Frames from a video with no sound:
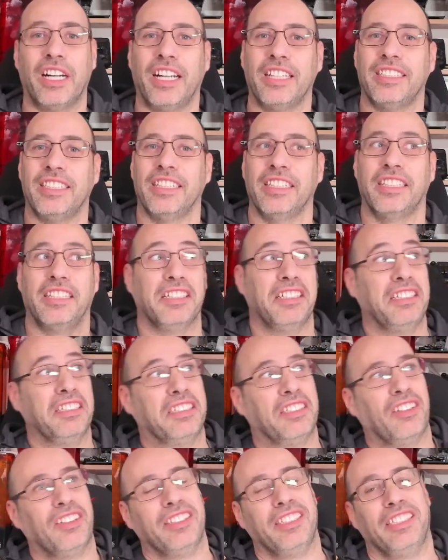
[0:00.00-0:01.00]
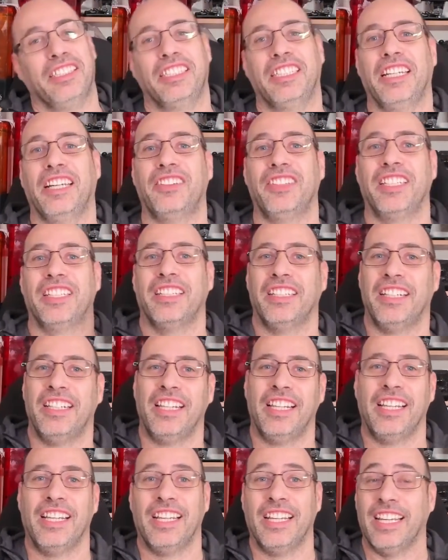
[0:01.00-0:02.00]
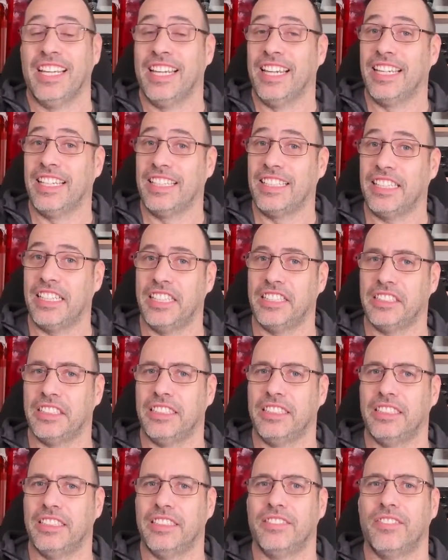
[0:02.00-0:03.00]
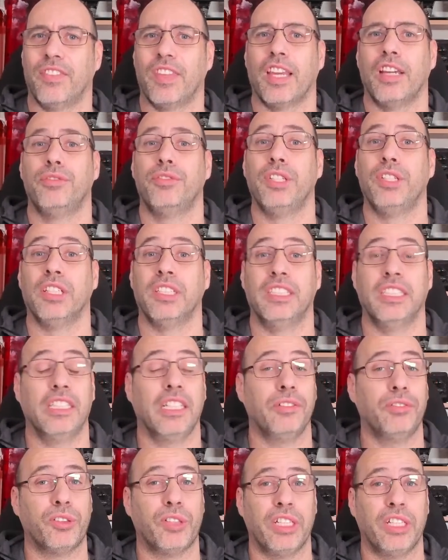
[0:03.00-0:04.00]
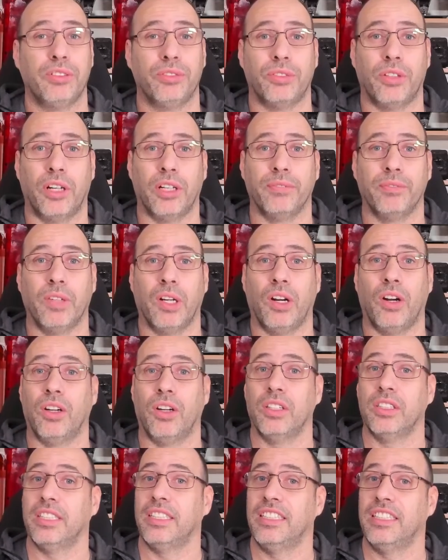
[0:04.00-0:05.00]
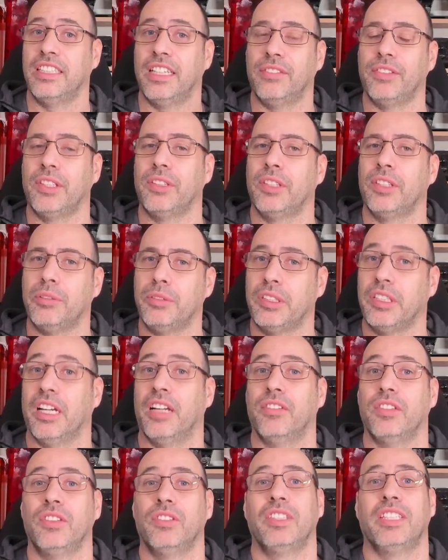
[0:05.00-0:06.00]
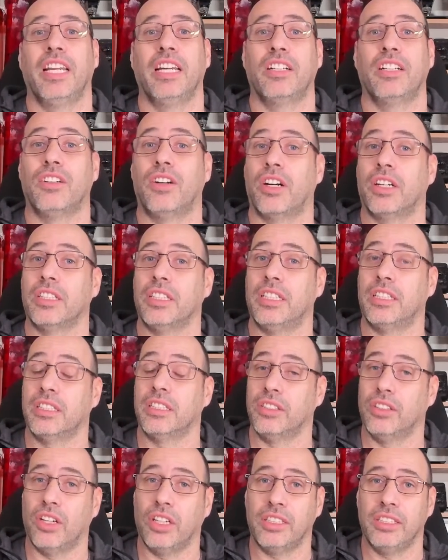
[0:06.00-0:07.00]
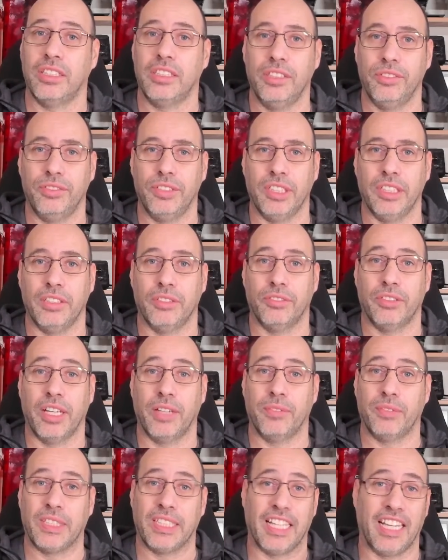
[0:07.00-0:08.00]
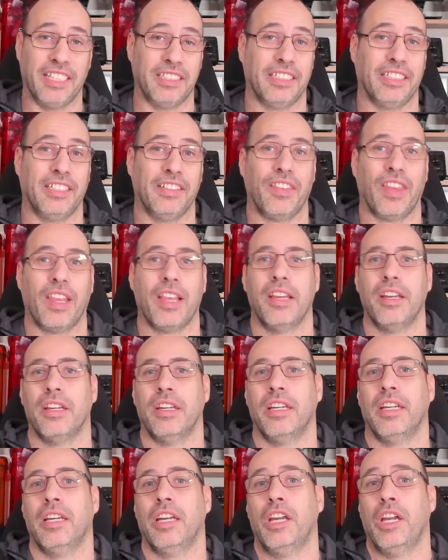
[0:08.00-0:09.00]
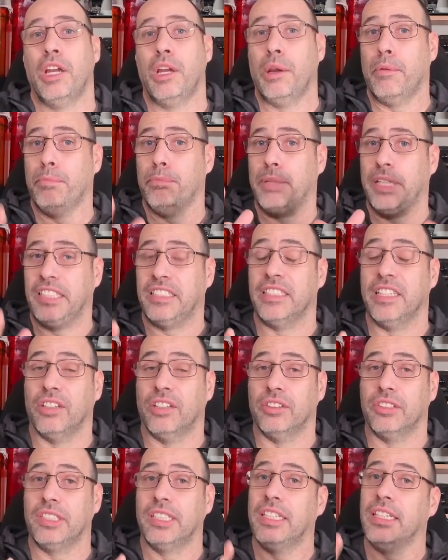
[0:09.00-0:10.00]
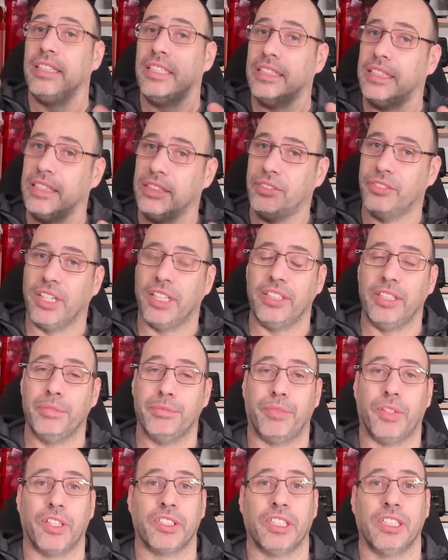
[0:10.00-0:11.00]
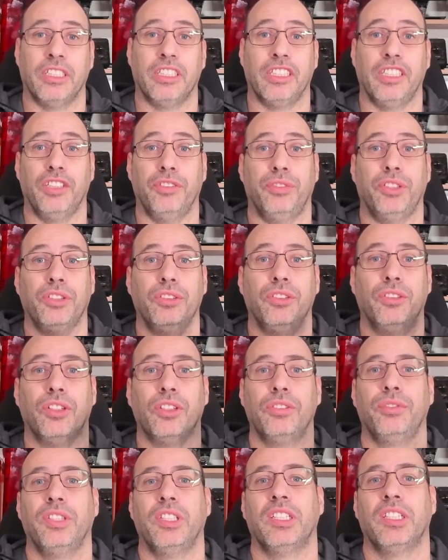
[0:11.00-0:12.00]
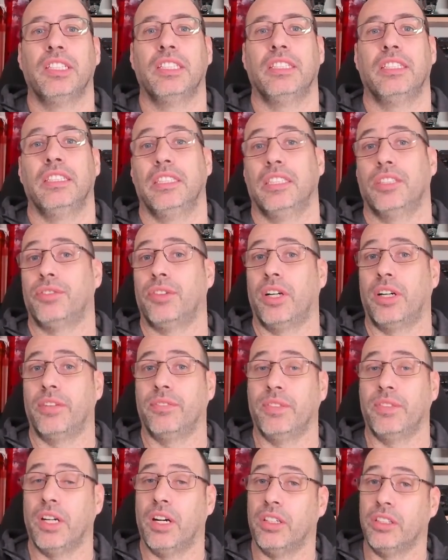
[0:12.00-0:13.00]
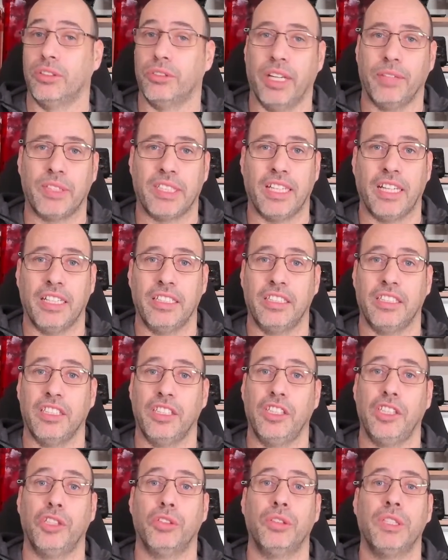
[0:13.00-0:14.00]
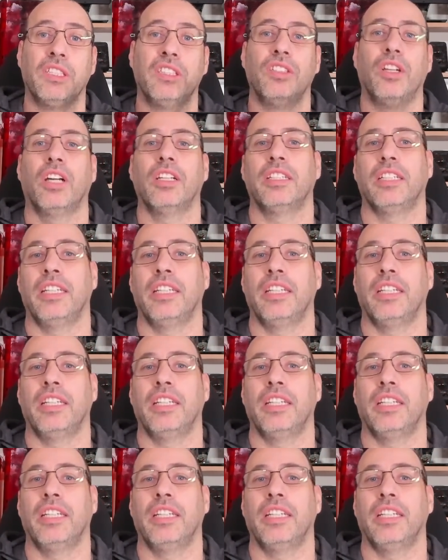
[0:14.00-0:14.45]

think it is on this area. Third, fill the giveaway form on www.techcorner.tv website. Please note, this is very important. If you don't fill this form on the website, you will not